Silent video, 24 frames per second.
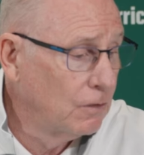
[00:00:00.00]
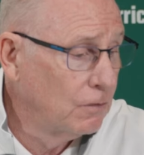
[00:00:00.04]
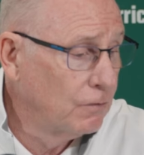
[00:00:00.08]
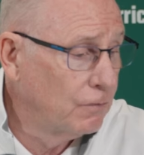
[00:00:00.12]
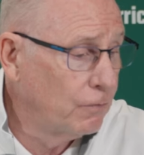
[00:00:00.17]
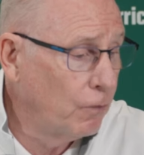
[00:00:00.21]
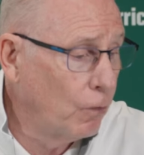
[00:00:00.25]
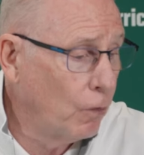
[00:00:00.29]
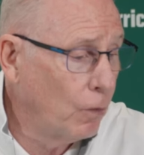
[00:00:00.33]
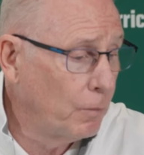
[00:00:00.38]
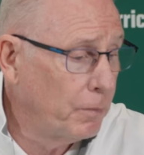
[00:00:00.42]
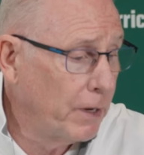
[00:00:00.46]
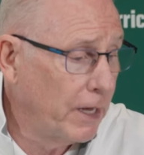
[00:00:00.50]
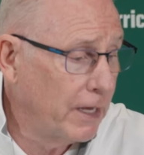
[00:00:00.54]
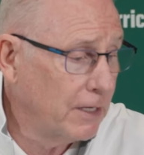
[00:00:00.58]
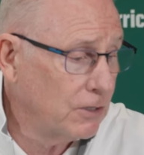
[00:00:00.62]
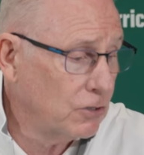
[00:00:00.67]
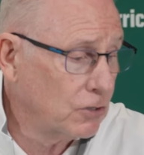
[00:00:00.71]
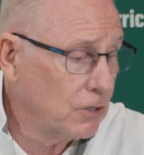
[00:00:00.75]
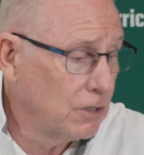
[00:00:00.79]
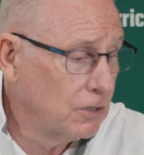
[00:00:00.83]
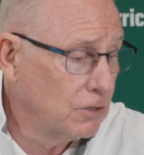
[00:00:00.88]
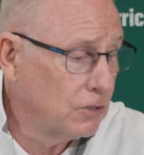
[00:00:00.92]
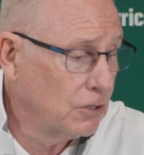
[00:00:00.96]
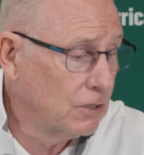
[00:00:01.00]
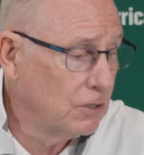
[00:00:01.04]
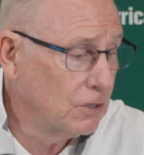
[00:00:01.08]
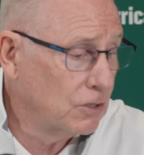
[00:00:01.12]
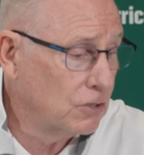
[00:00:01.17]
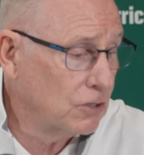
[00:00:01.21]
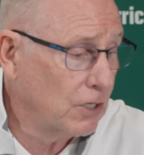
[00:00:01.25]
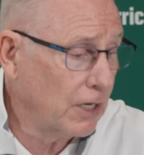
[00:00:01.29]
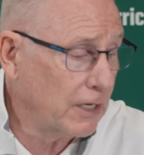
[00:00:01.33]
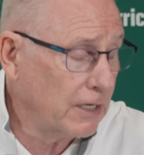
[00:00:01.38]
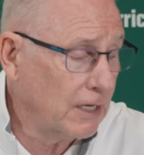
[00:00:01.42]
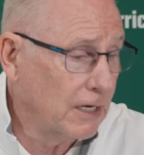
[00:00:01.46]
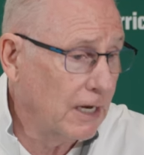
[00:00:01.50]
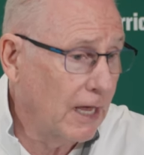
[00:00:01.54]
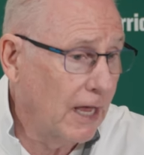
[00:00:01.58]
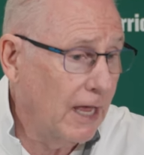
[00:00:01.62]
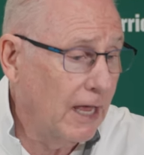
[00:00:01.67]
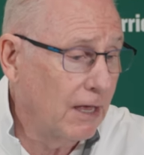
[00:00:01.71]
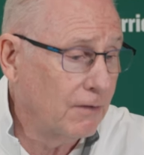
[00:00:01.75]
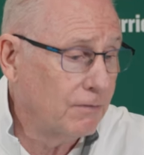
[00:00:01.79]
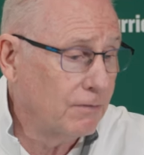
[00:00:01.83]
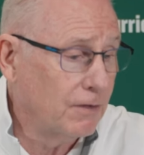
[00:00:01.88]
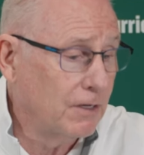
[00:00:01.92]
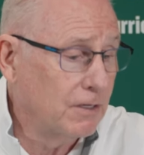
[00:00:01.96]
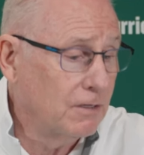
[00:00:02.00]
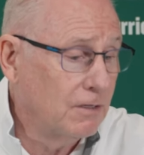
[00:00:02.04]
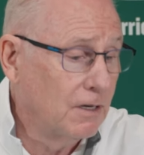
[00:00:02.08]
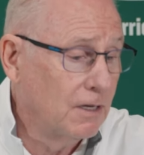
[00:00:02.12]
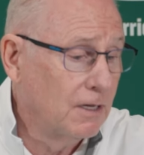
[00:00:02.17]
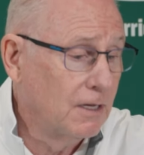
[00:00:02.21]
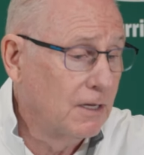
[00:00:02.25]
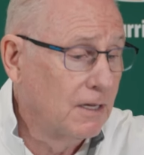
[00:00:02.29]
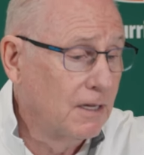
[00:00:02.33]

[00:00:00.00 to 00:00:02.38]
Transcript: 4 baskets in the second half, and